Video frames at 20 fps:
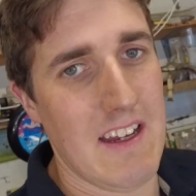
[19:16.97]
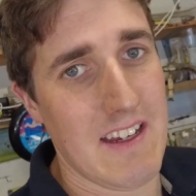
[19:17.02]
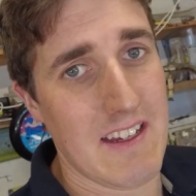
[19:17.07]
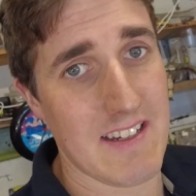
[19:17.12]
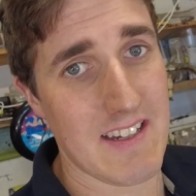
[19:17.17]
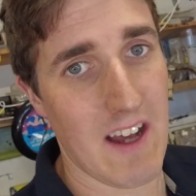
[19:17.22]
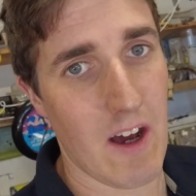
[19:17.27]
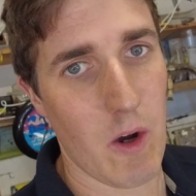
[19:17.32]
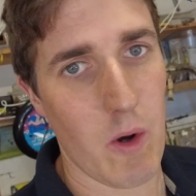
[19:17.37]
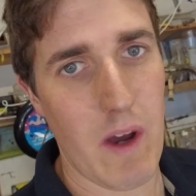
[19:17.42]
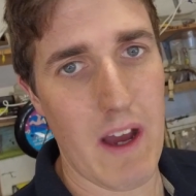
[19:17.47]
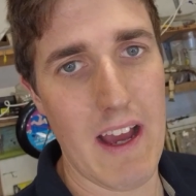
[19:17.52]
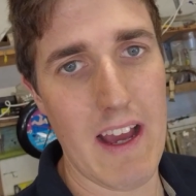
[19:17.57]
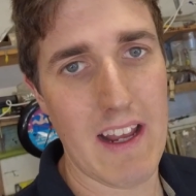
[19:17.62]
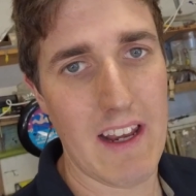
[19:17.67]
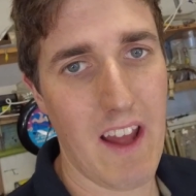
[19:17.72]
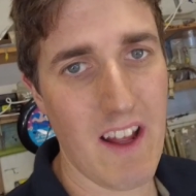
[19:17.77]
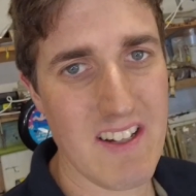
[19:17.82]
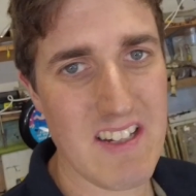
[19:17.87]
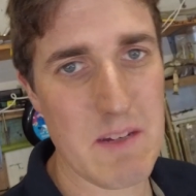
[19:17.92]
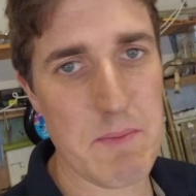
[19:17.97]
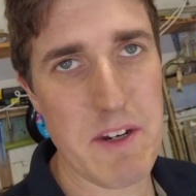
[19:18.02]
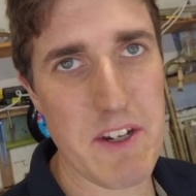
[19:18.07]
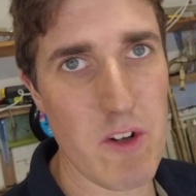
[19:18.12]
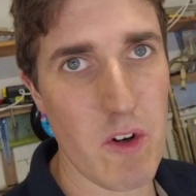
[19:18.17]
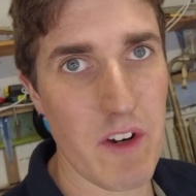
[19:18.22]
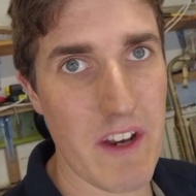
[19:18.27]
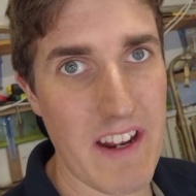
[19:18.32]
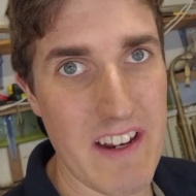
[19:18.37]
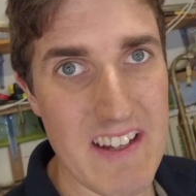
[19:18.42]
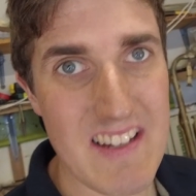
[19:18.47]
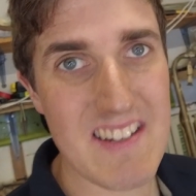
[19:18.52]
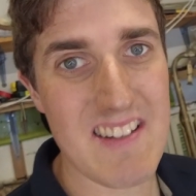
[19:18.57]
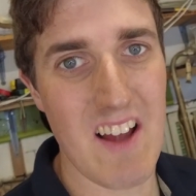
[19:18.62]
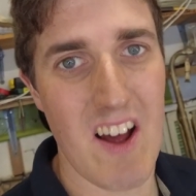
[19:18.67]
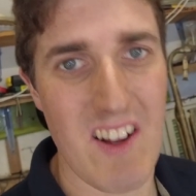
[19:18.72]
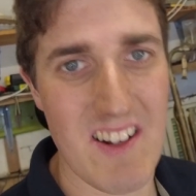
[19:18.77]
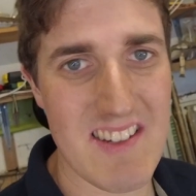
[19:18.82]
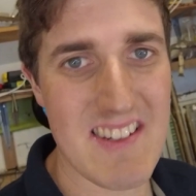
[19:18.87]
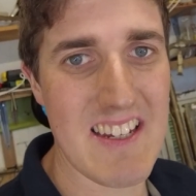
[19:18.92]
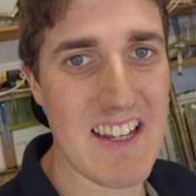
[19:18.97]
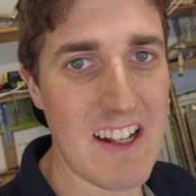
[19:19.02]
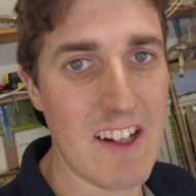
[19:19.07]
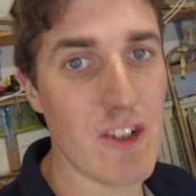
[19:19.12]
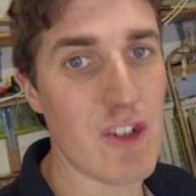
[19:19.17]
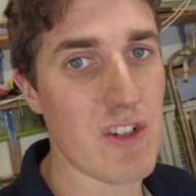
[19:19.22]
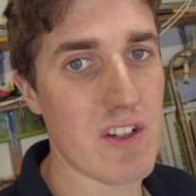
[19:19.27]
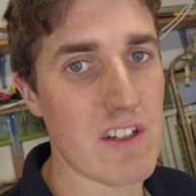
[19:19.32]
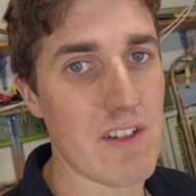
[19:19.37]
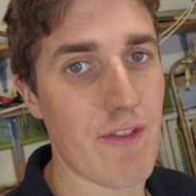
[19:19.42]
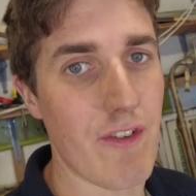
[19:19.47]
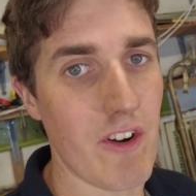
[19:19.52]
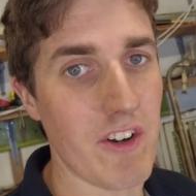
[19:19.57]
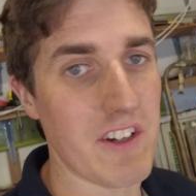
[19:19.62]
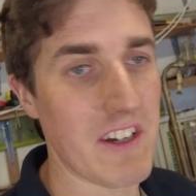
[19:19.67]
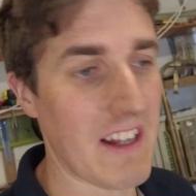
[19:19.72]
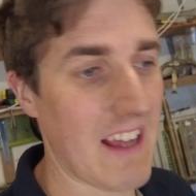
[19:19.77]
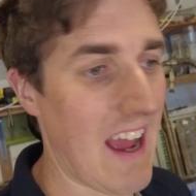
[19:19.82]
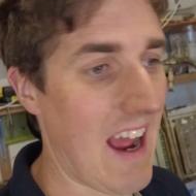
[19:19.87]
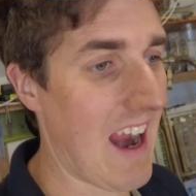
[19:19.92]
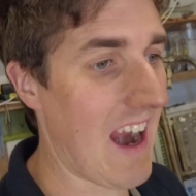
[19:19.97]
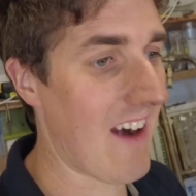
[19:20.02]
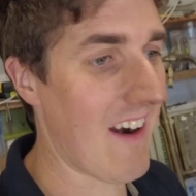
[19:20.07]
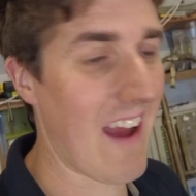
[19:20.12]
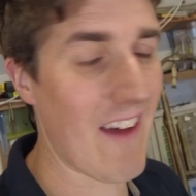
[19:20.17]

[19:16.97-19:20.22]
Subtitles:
So lots to be done, and this is all still just the front of the car.